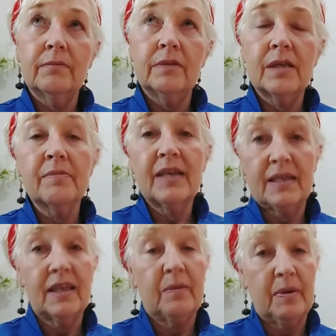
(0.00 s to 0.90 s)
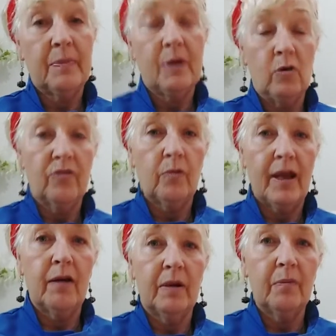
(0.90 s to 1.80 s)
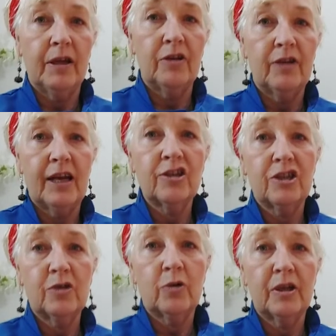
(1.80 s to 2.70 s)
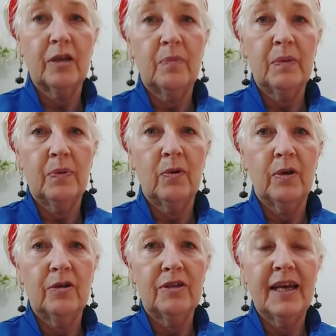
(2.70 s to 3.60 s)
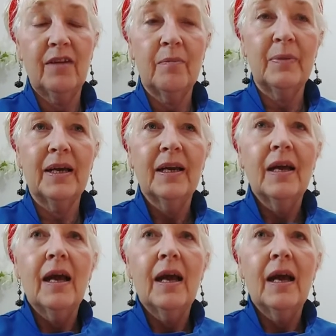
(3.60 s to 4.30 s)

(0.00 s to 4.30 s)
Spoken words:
sometimes it can be a bit overwhelming when you're actually talking to people and you tell them, but